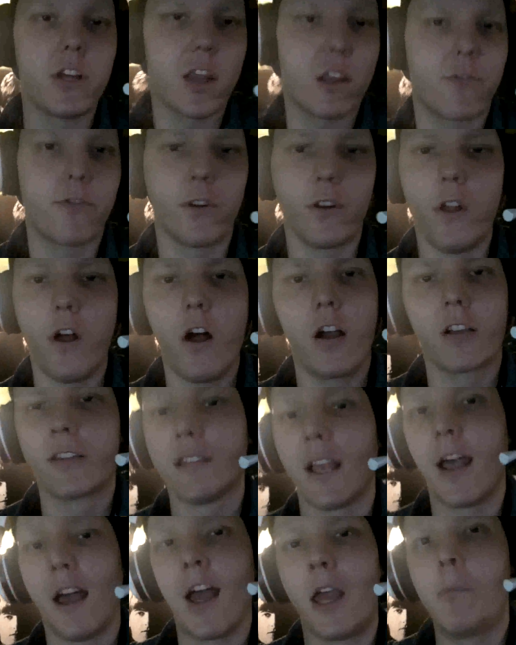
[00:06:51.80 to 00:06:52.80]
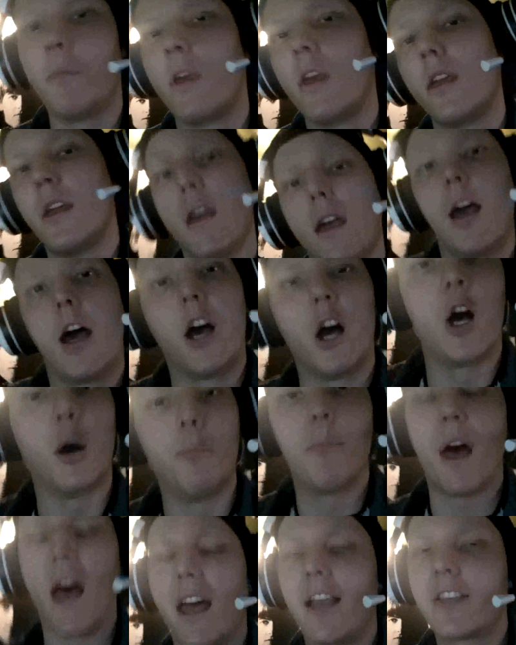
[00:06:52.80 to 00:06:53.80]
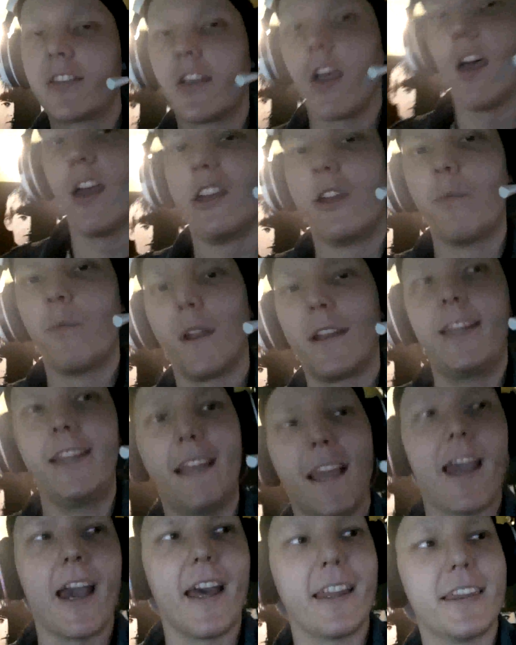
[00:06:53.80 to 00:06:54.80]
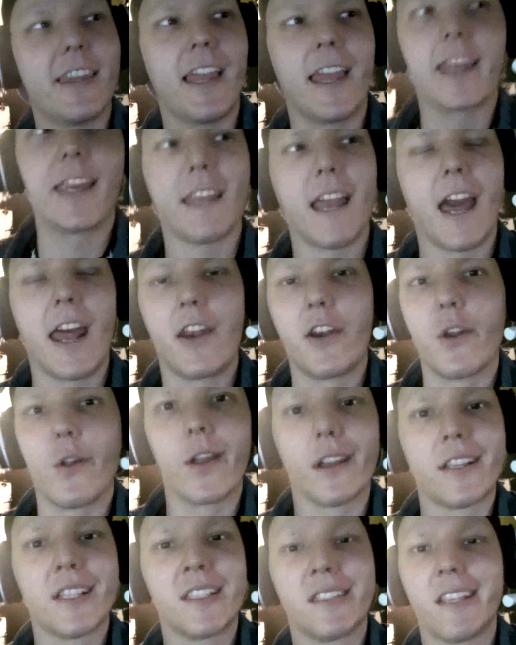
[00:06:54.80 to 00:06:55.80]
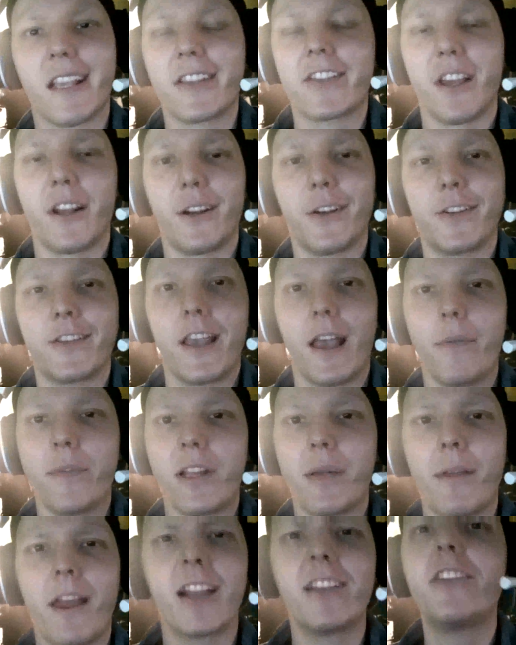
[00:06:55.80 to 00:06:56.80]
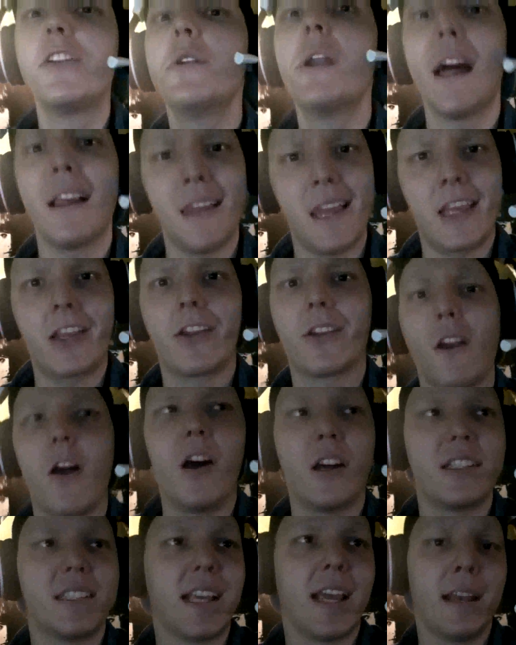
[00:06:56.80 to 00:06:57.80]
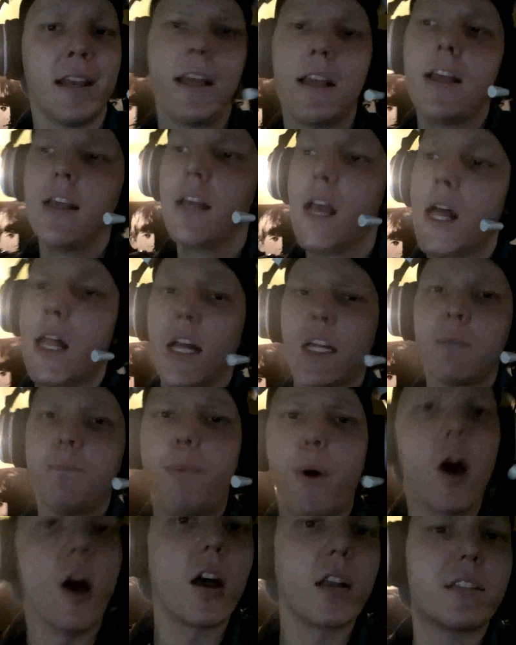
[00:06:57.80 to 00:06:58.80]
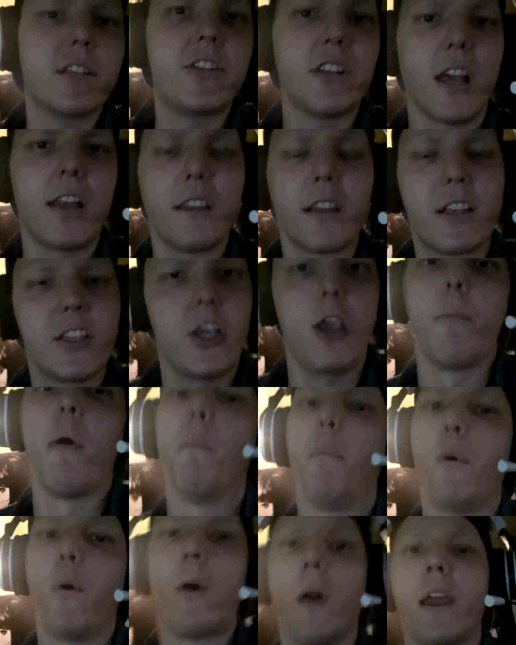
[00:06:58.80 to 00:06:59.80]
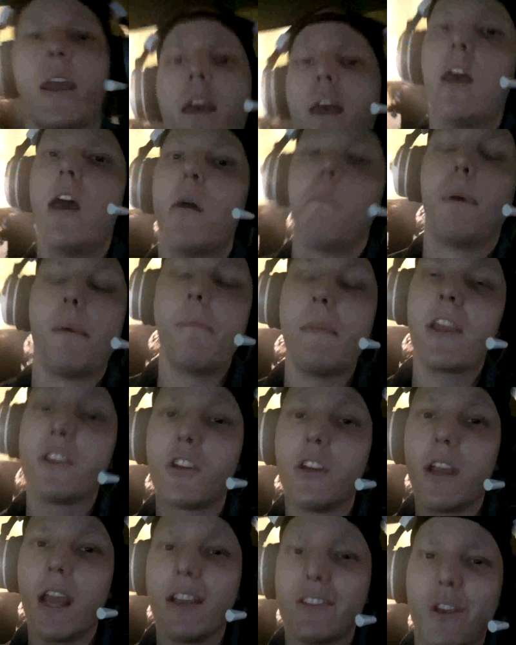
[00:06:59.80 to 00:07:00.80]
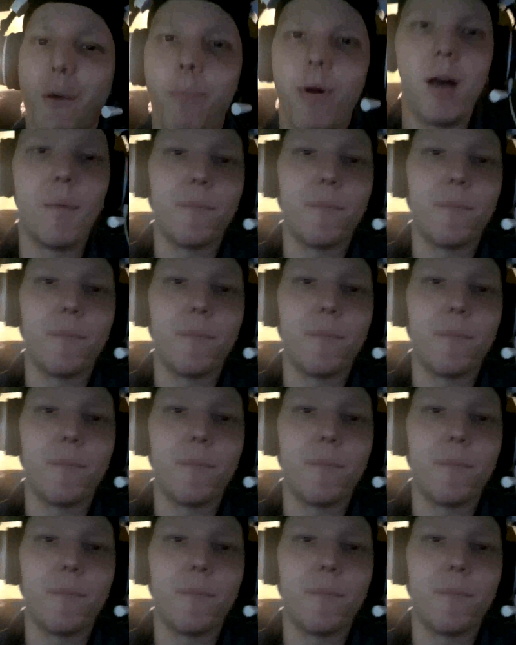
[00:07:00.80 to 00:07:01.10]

to each other for a long time. Um, I saw him when he had like I don't know, like six hundred subs. I'm like, dude, I like your content. Let's box each other because you're my boy. But make sure you guys go